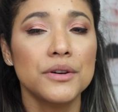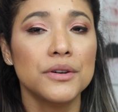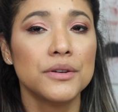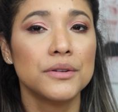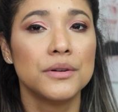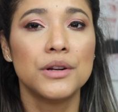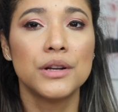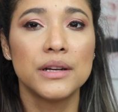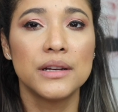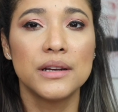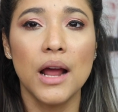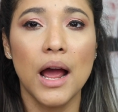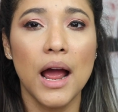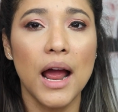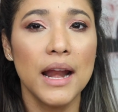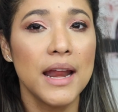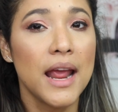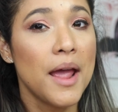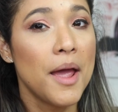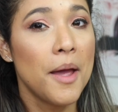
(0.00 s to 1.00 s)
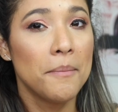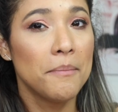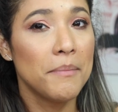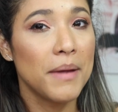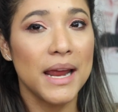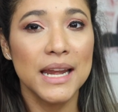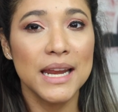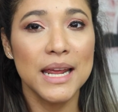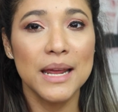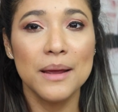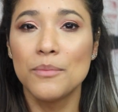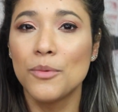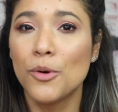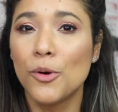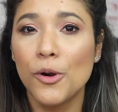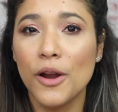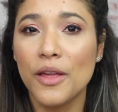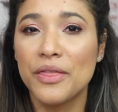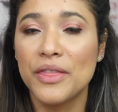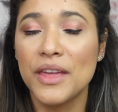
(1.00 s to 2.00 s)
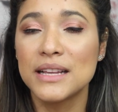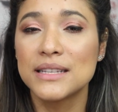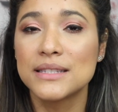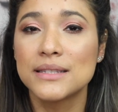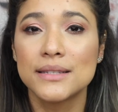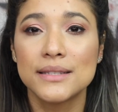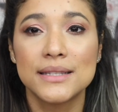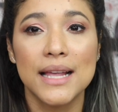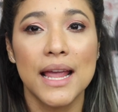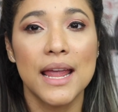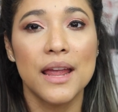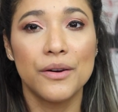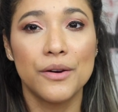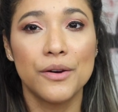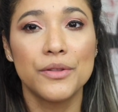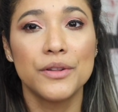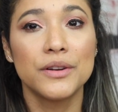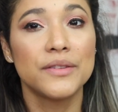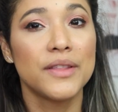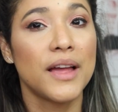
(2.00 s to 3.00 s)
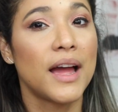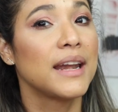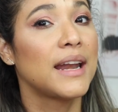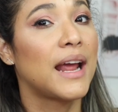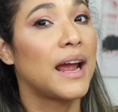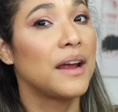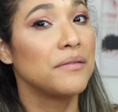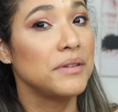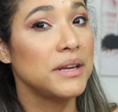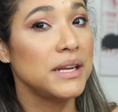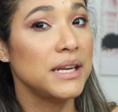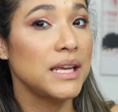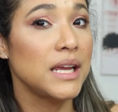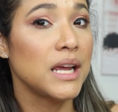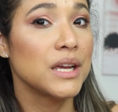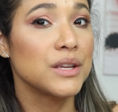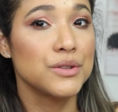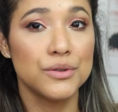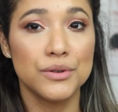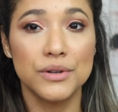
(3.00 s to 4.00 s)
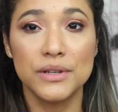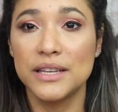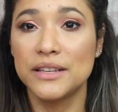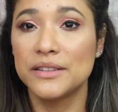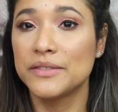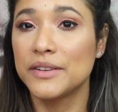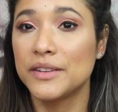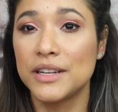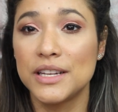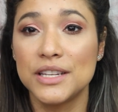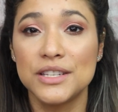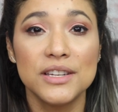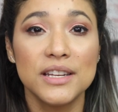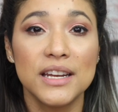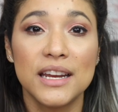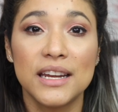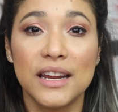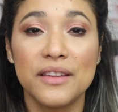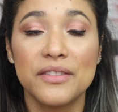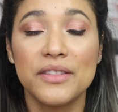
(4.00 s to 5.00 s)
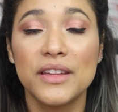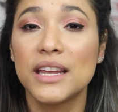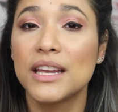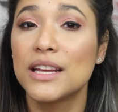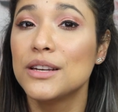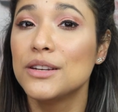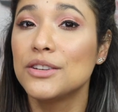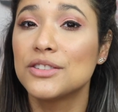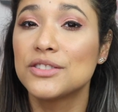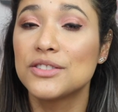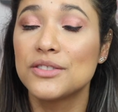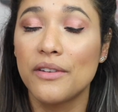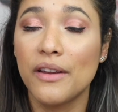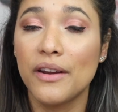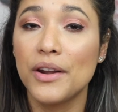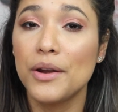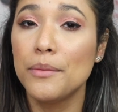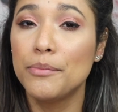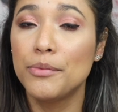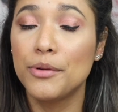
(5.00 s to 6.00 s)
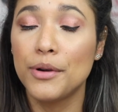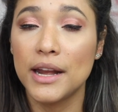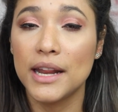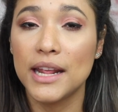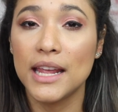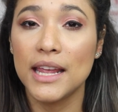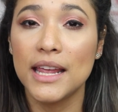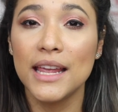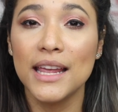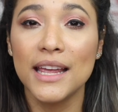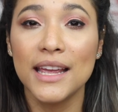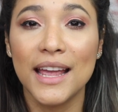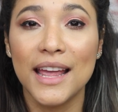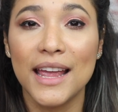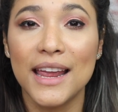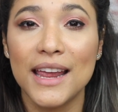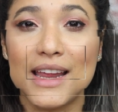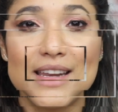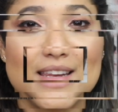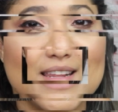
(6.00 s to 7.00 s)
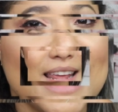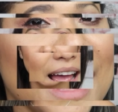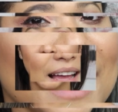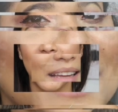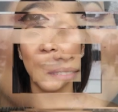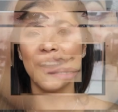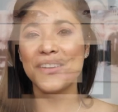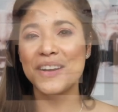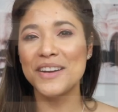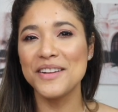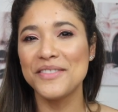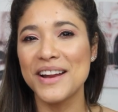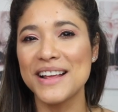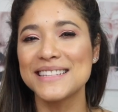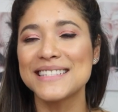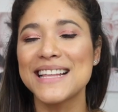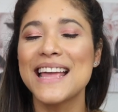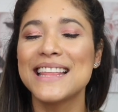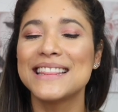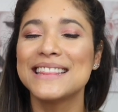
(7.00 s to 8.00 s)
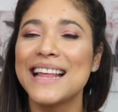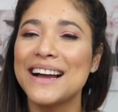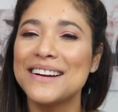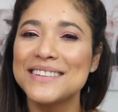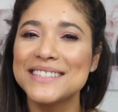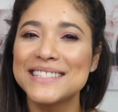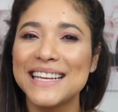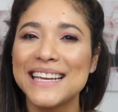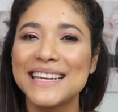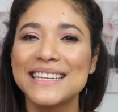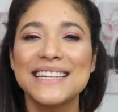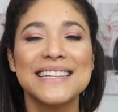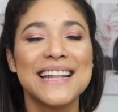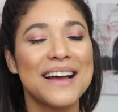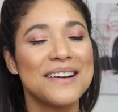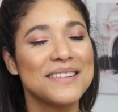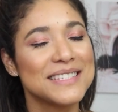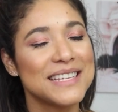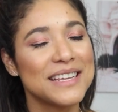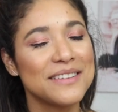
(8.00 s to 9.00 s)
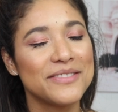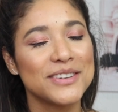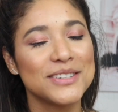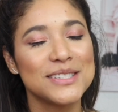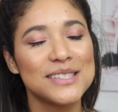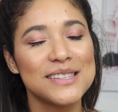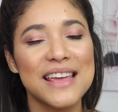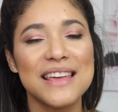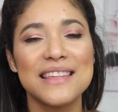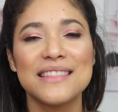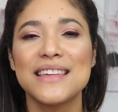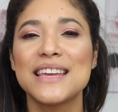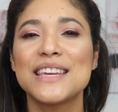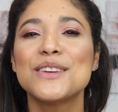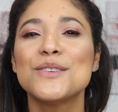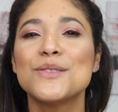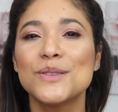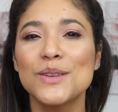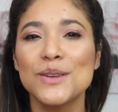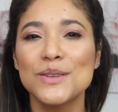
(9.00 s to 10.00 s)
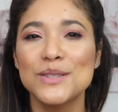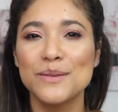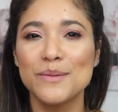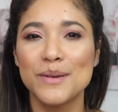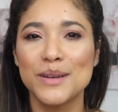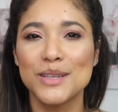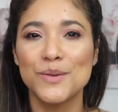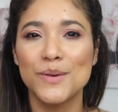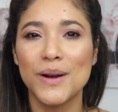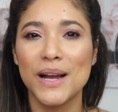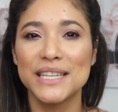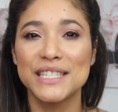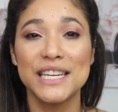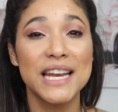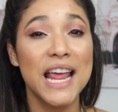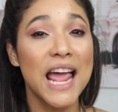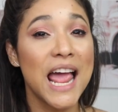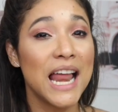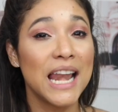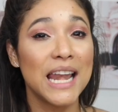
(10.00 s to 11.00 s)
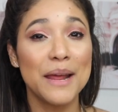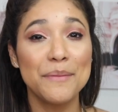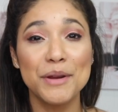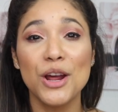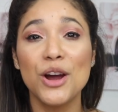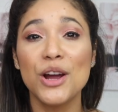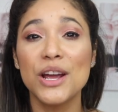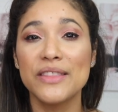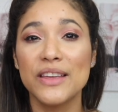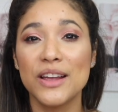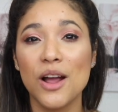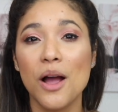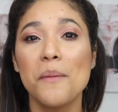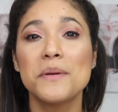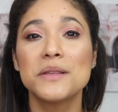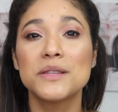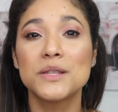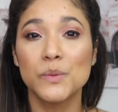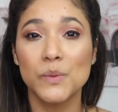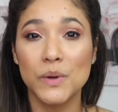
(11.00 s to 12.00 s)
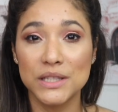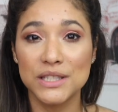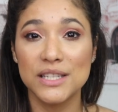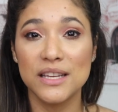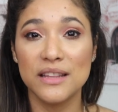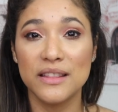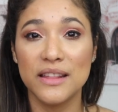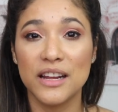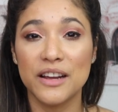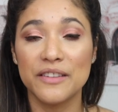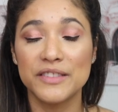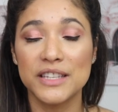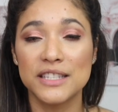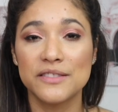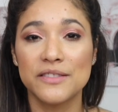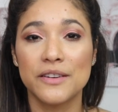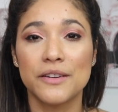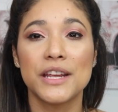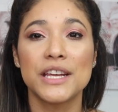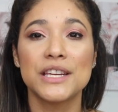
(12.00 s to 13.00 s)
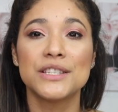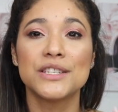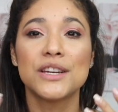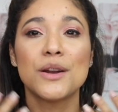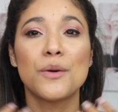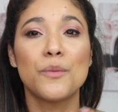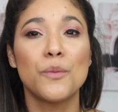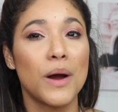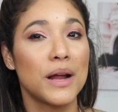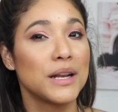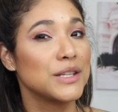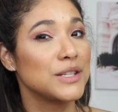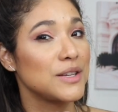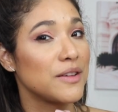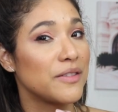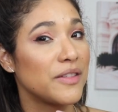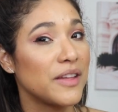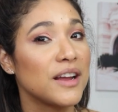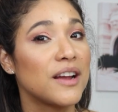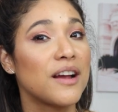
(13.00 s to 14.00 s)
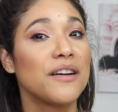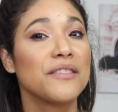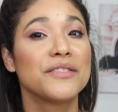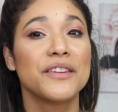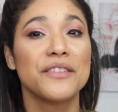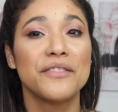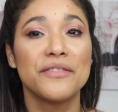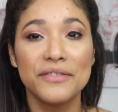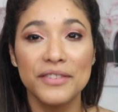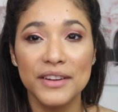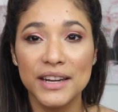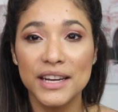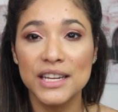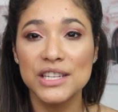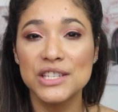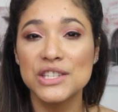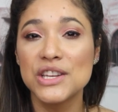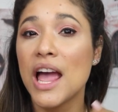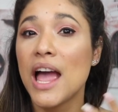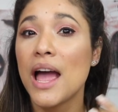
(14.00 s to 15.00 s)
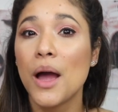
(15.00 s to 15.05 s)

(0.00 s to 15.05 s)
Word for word: know, not many more things to say other than I really enjoy this foundation and I think it looks very pretty. And yeah, alrighty friends, and that was it. That was it for today. Thank you so, so much for watching. Let me know in the comments, what do you think of this foundation? What do you think of the finish?